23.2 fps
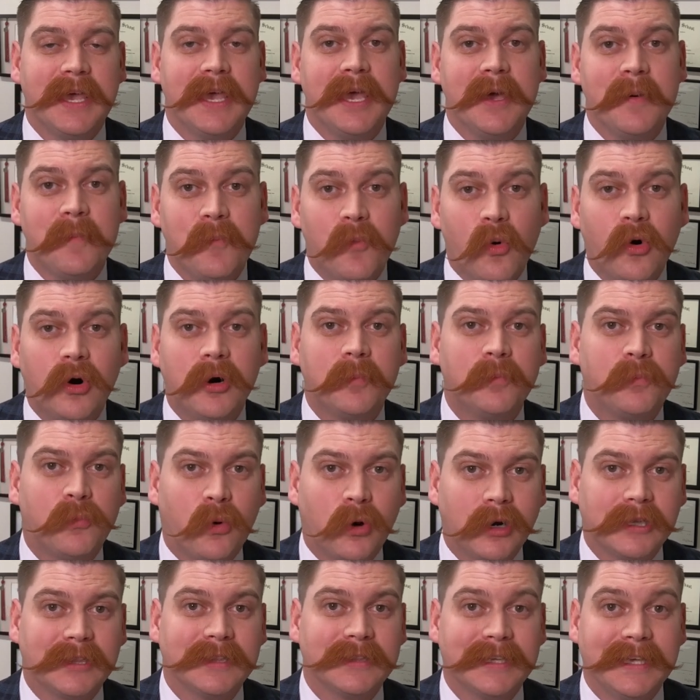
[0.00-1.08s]
and more
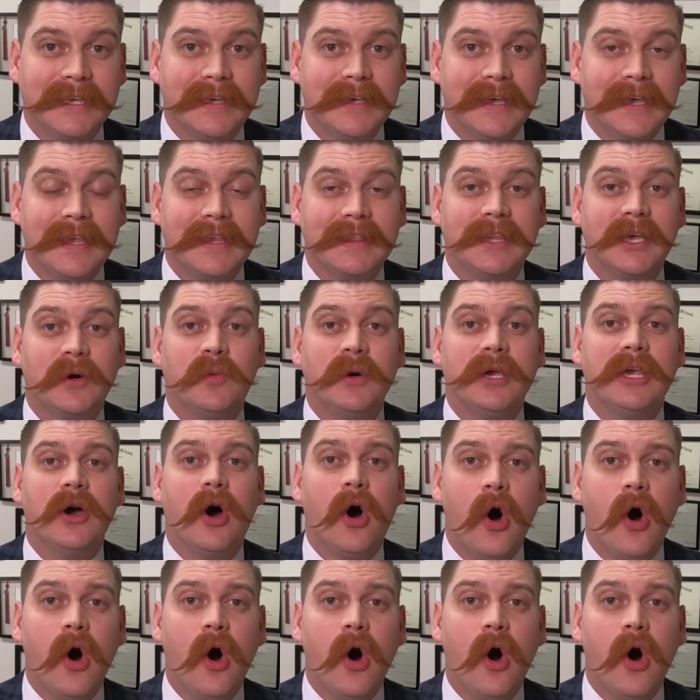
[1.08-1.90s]
importantly, that we